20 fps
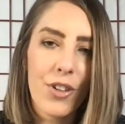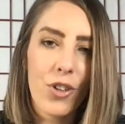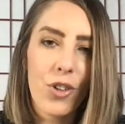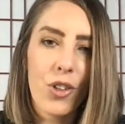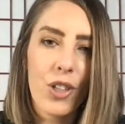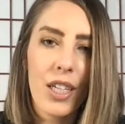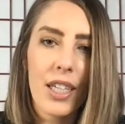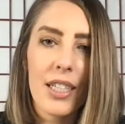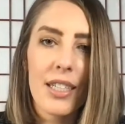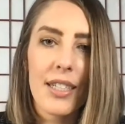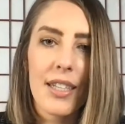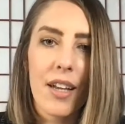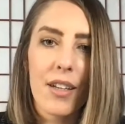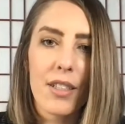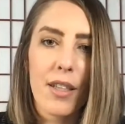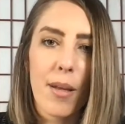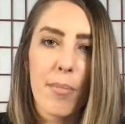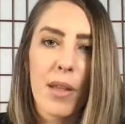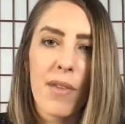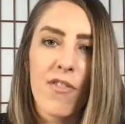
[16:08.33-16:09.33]
looking to sell
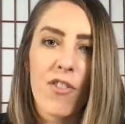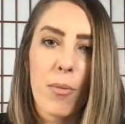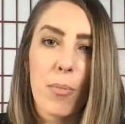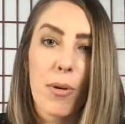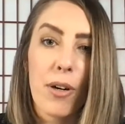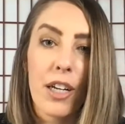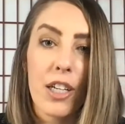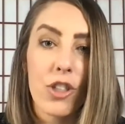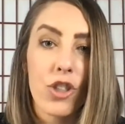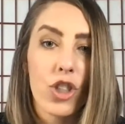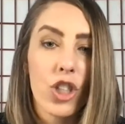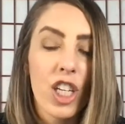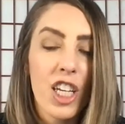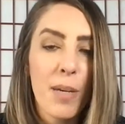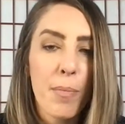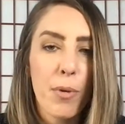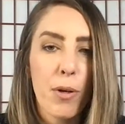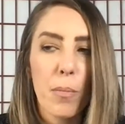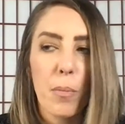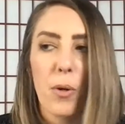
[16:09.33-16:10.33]
something for pretty
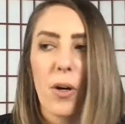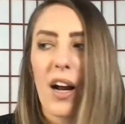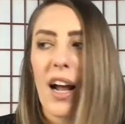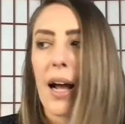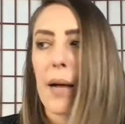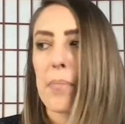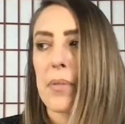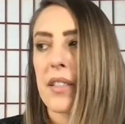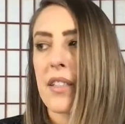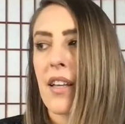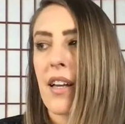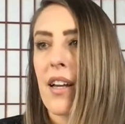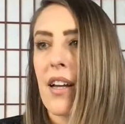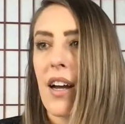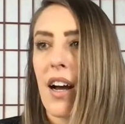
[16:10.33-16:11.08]
cheap, or perhaps